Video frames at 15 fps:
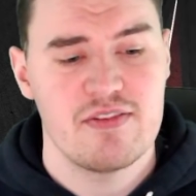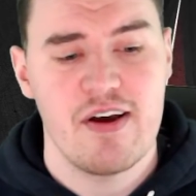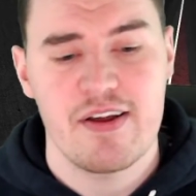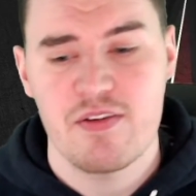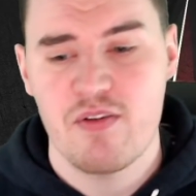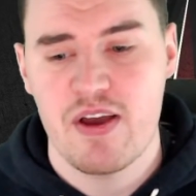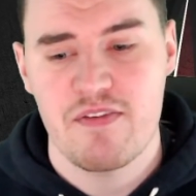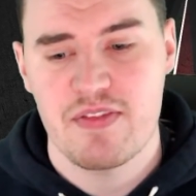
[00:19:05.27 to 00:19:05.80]

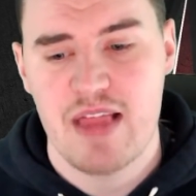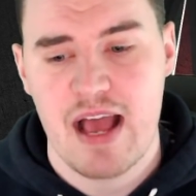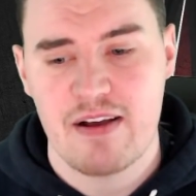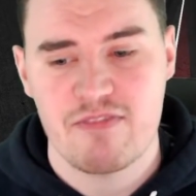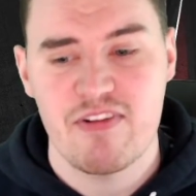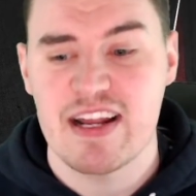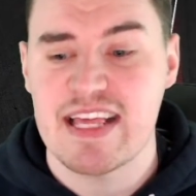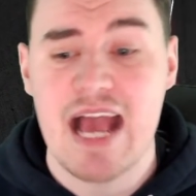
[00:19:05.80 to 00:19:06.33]
not even that
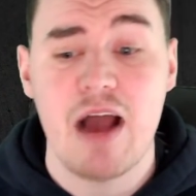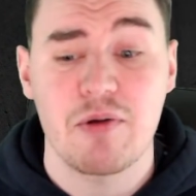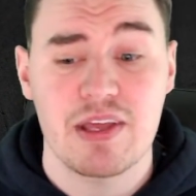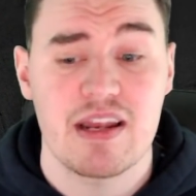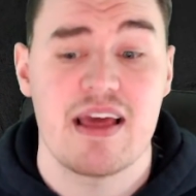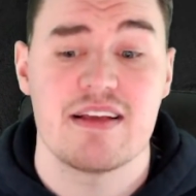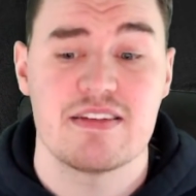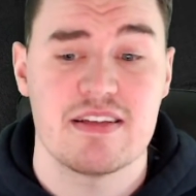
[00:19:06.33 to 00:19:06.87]
really
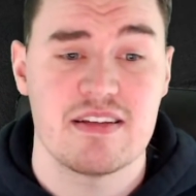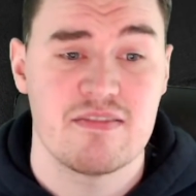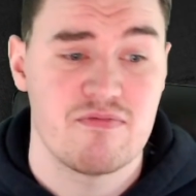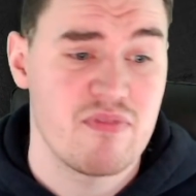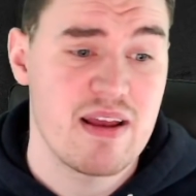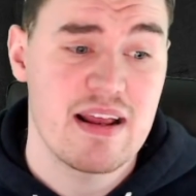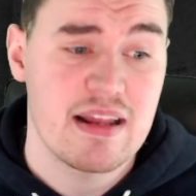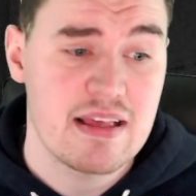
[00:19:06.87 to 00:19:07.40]
calculated,
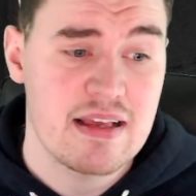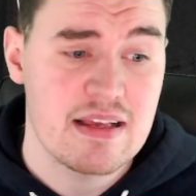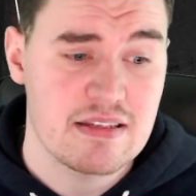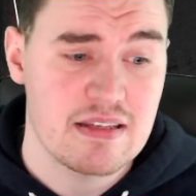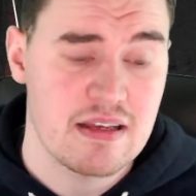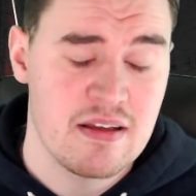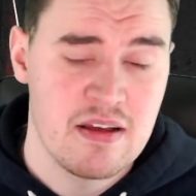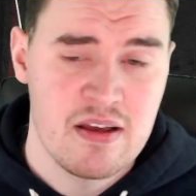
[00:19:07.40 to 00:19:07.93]
really, is
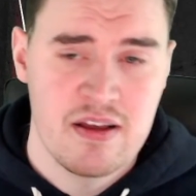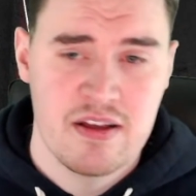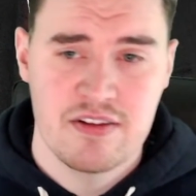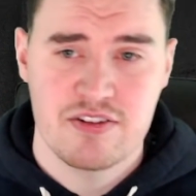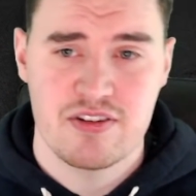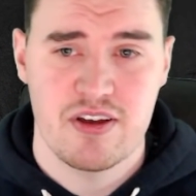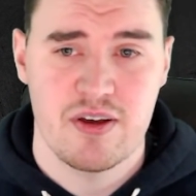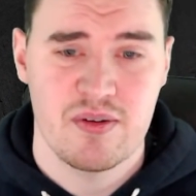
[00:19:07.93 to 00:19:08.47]
it?
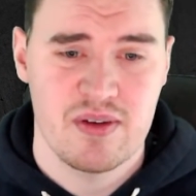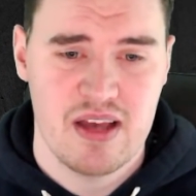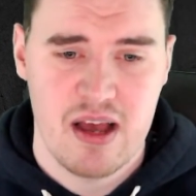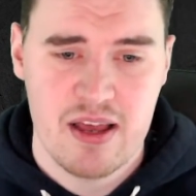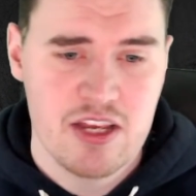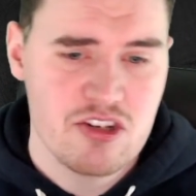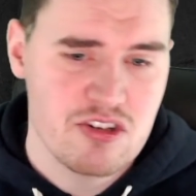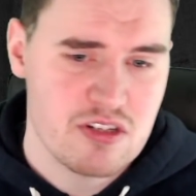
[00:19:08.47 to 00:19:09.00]
So
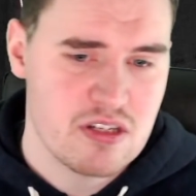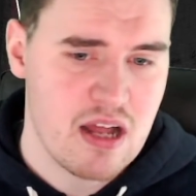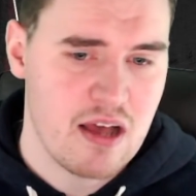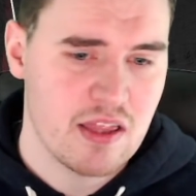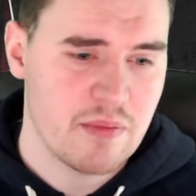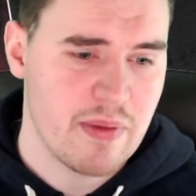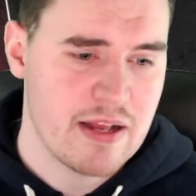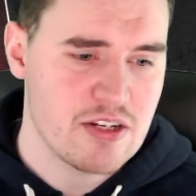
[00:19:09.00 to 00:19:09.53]
he should start
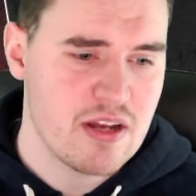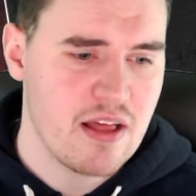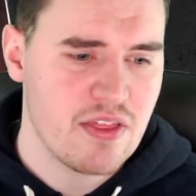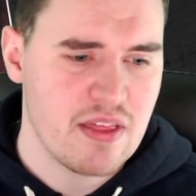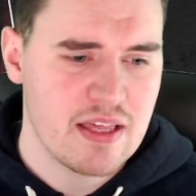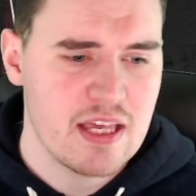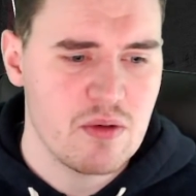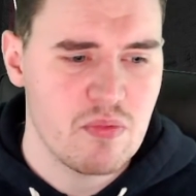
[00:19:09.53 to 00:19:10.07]
on the bench, and I
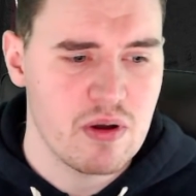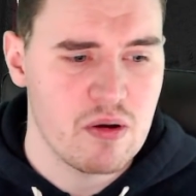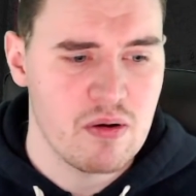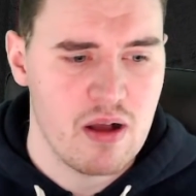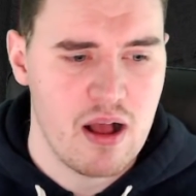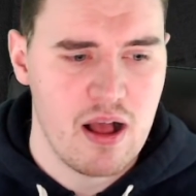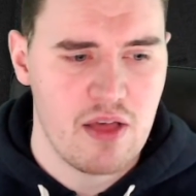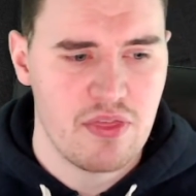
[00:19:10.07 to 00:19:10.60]
think he will.
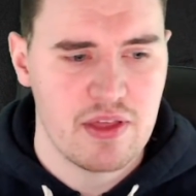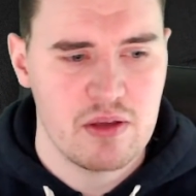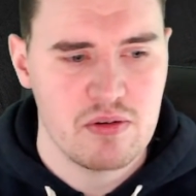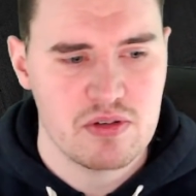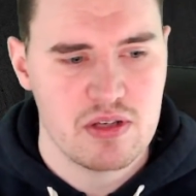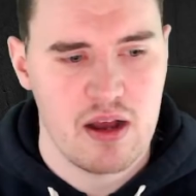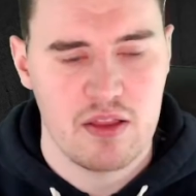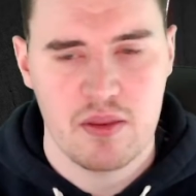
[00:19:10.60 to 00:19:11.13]
I think he'll
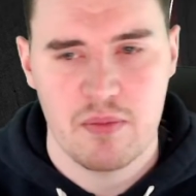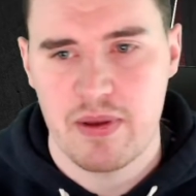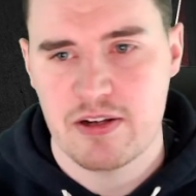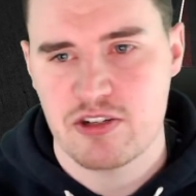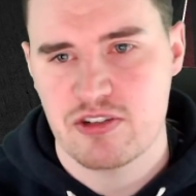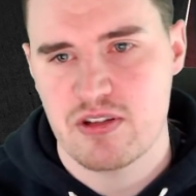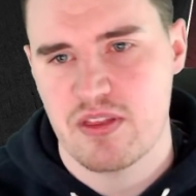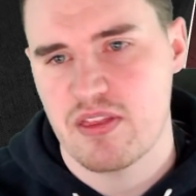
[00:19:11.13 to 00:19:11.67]
start on the bench
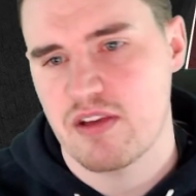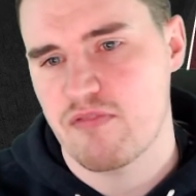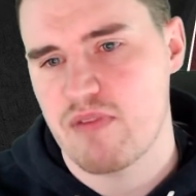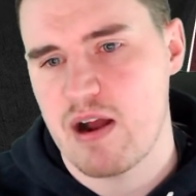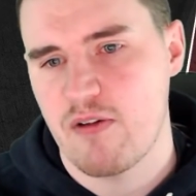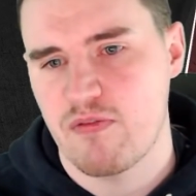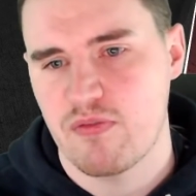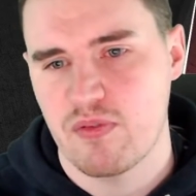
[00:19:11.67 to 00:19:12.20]
because I think
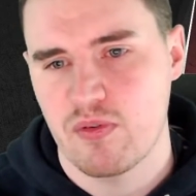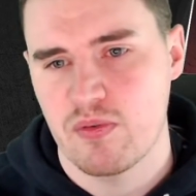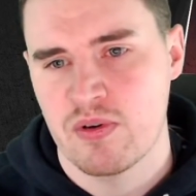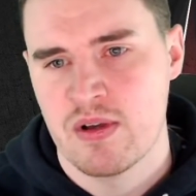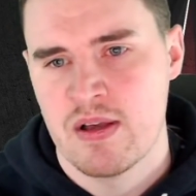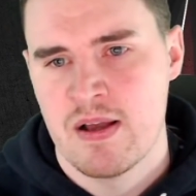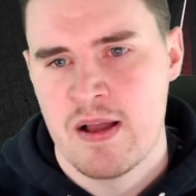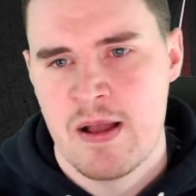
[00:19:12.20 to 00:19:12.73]
Ralph will.
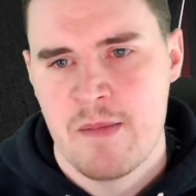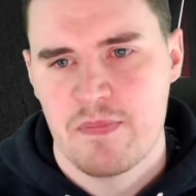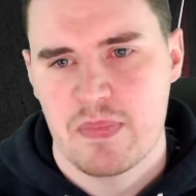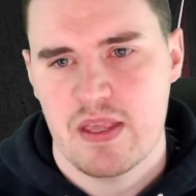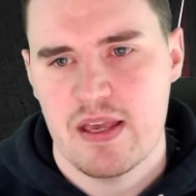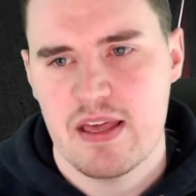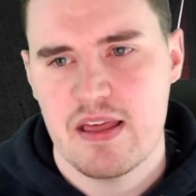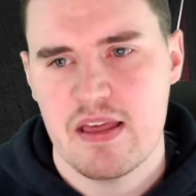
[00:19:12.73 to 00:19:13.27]

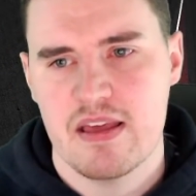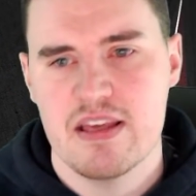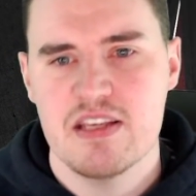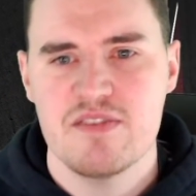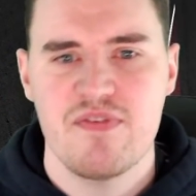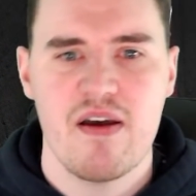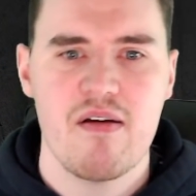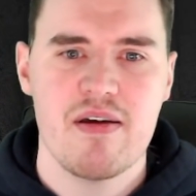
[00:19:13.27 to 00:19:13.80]
He's
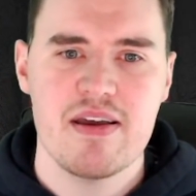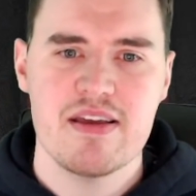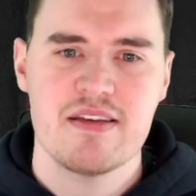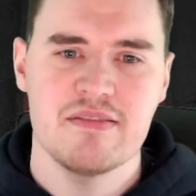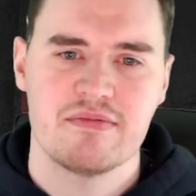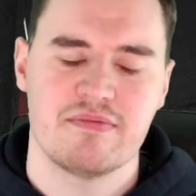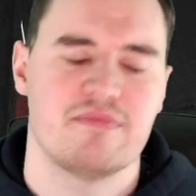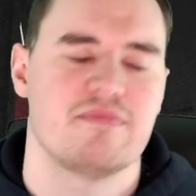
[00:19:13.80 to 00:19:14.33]
very,